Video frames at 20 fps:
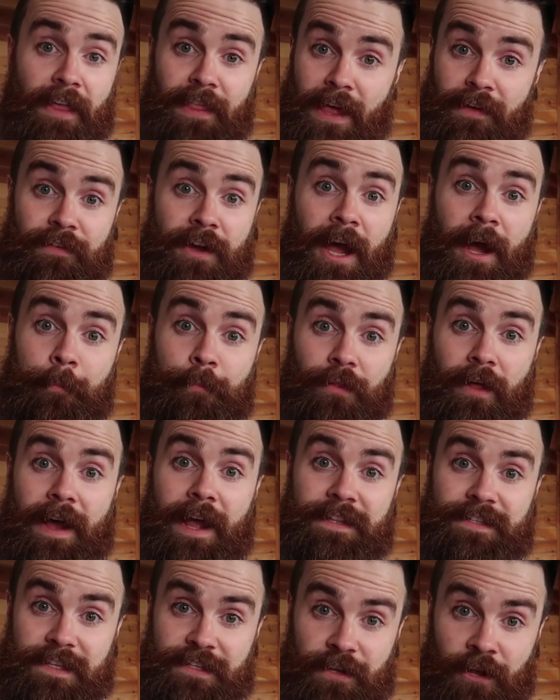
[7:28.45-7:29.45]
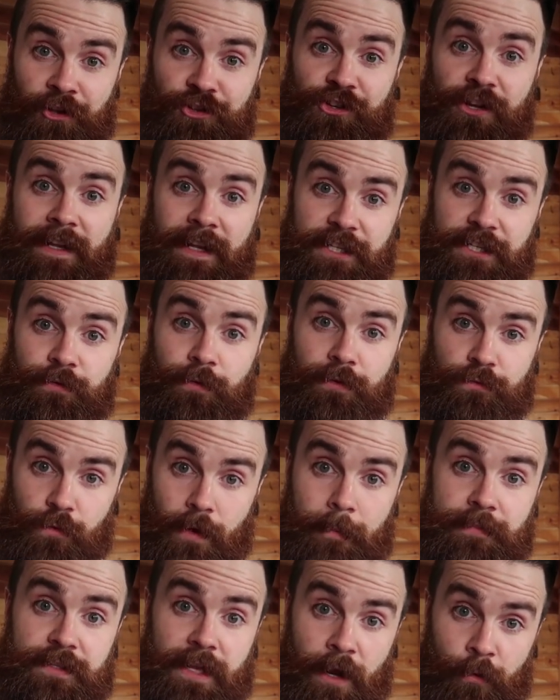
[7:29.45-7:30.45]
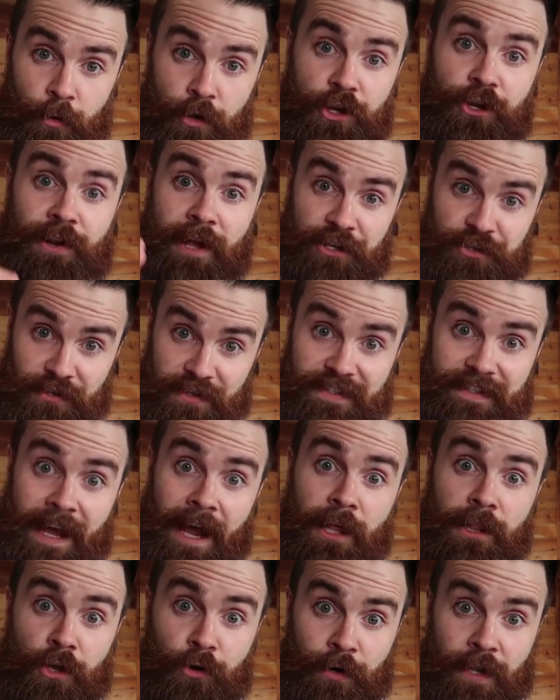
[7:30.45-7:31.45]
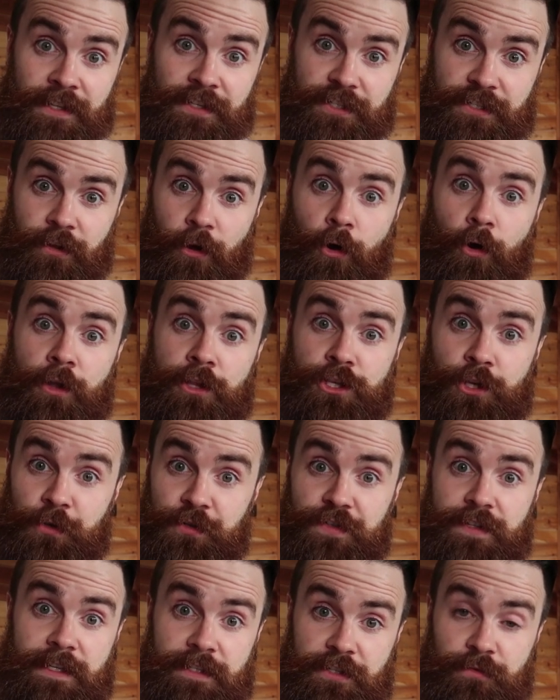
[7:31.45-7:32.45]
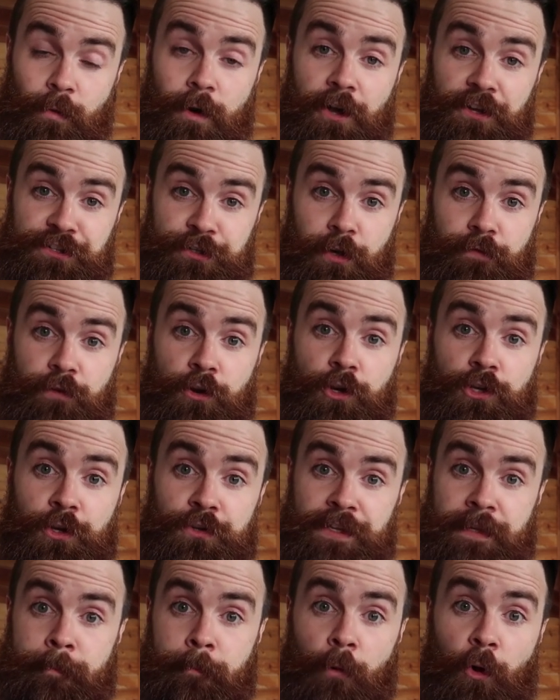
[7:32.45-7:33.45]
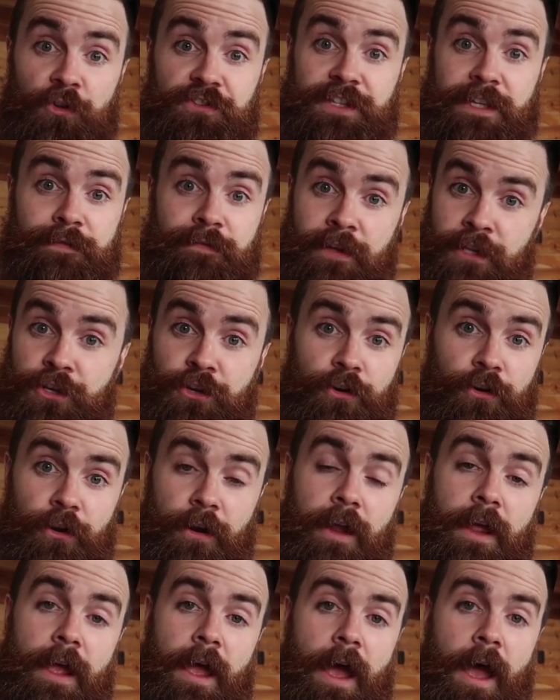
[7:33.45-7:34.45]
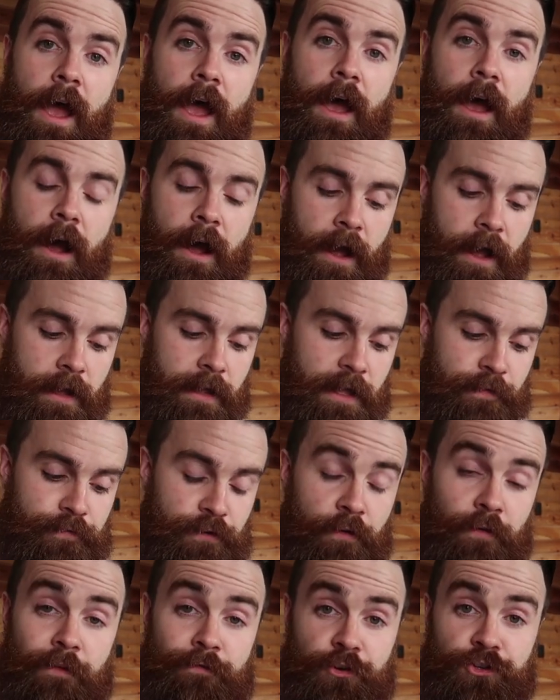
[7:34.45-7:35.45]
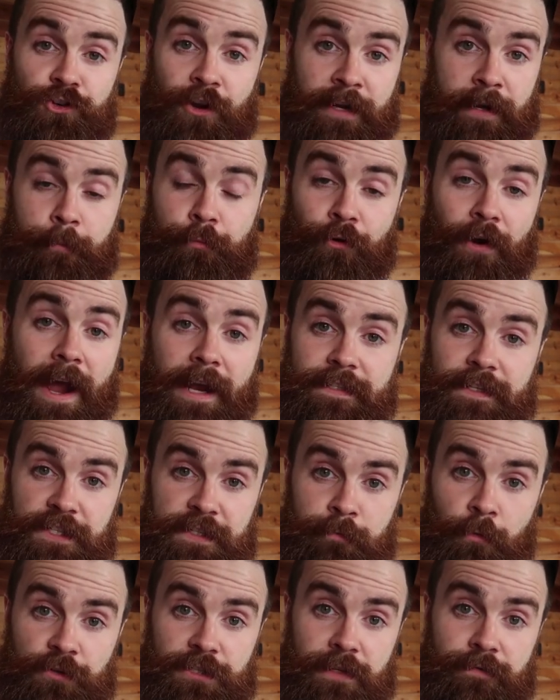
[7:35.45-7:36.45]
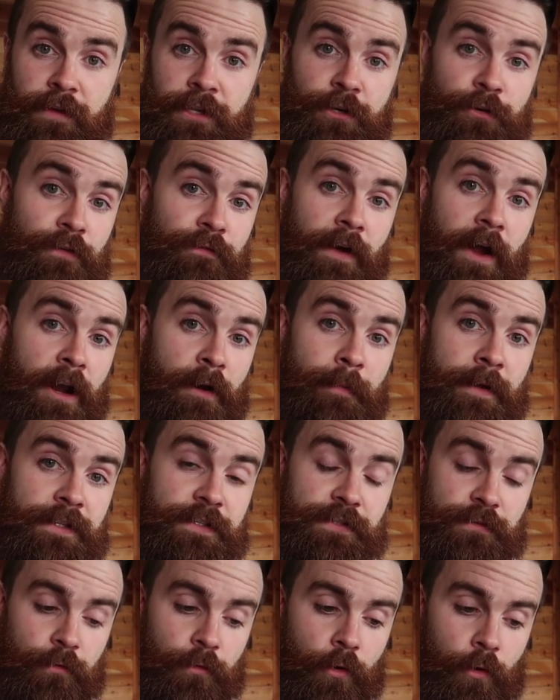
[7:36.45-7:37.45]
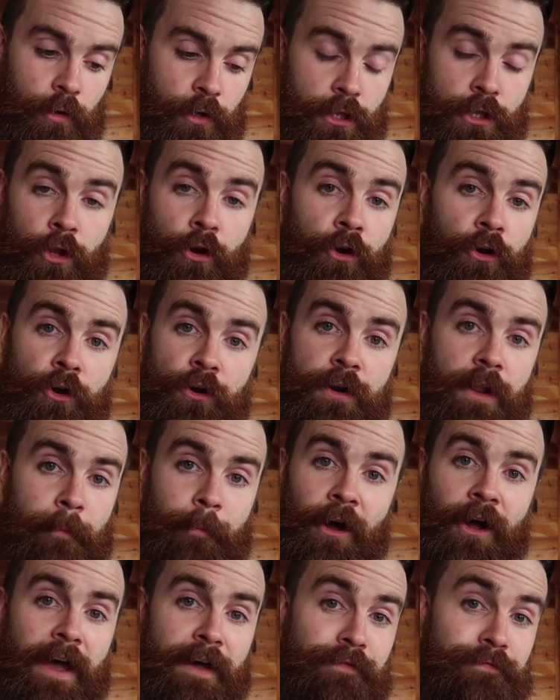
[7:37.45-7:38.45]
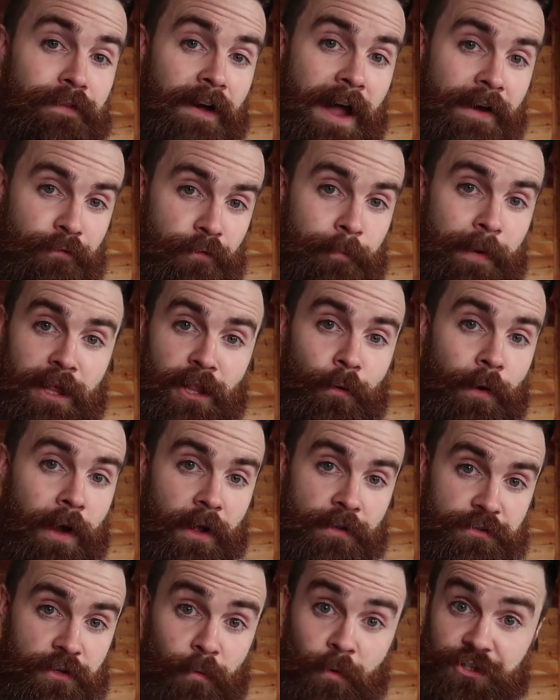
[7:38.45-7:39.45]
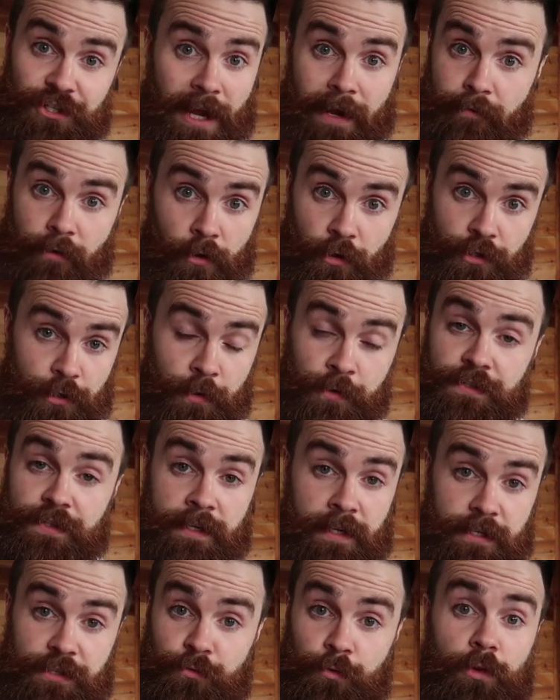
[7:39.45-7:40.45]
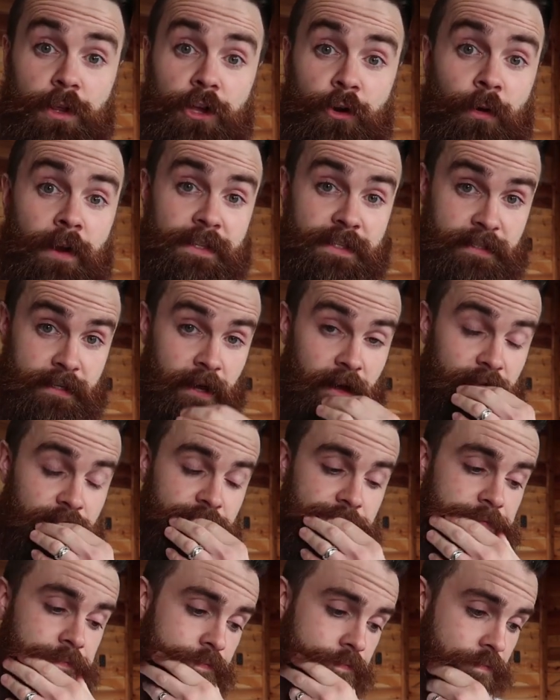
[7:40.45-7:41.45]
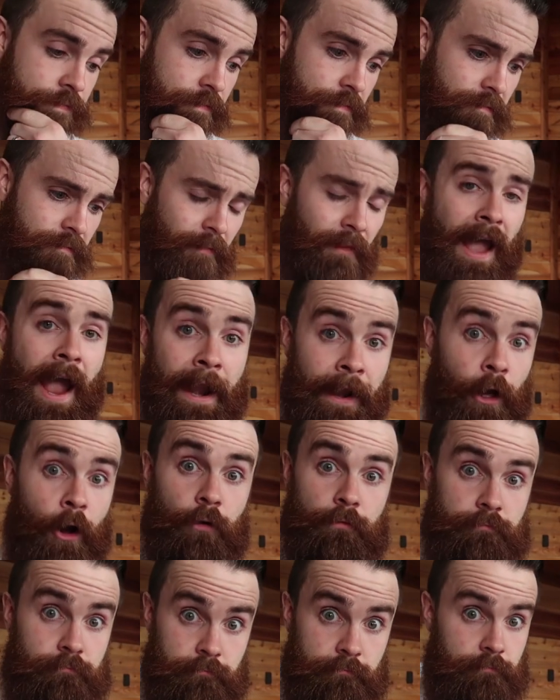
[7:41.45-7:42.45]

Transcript: they've got appliances on GNS3's website where you can actually download, install, and use these as well. So if you're using multi-vendor, if you're trying to practice multi-vendor environments or learn about F5 or Palo Alto, which I've all used and it's really great stuff. I know,